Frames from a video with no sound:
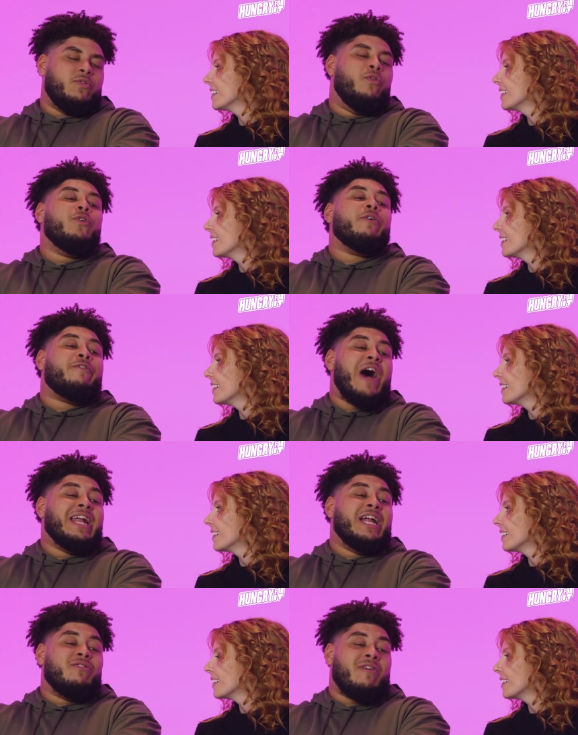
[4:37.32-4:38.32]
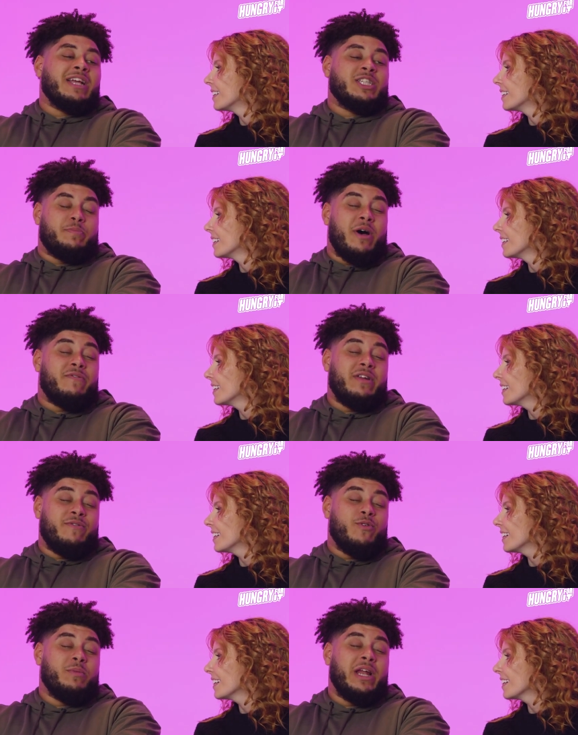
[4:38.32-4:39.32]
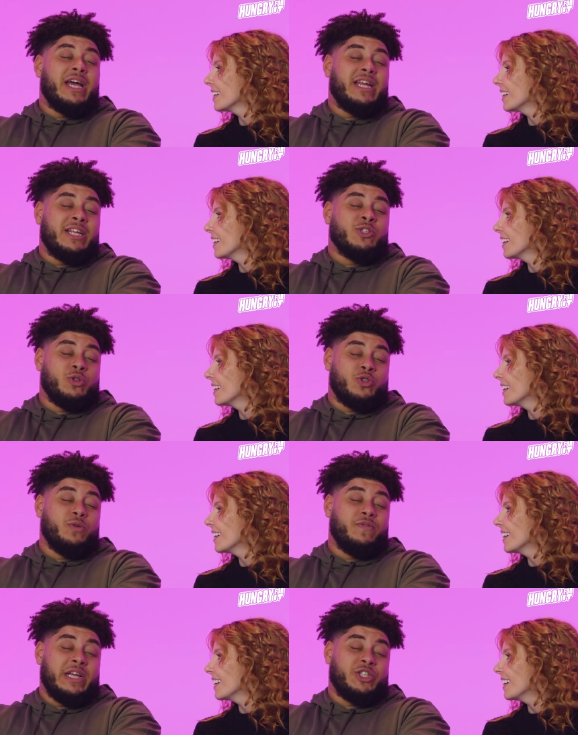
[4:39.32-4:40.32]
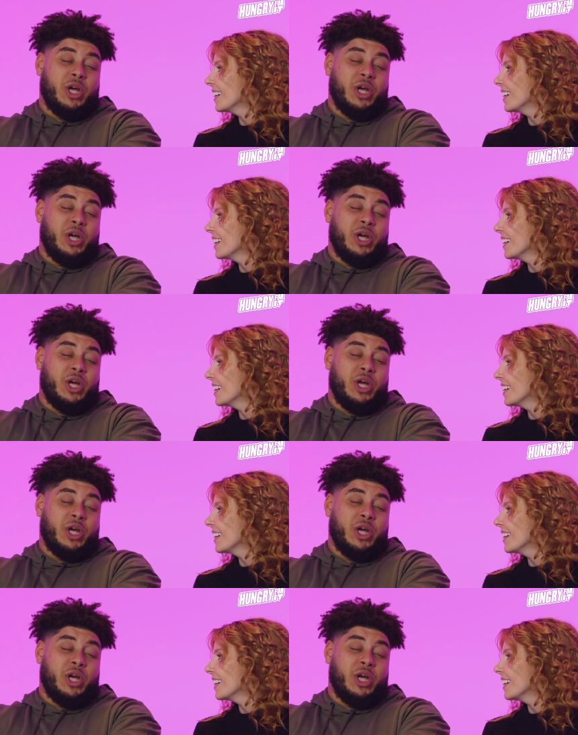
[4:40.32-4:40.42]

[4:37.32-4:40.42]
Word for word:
Speaker 1: For the fact that the rice is perfectly formulated into a souffle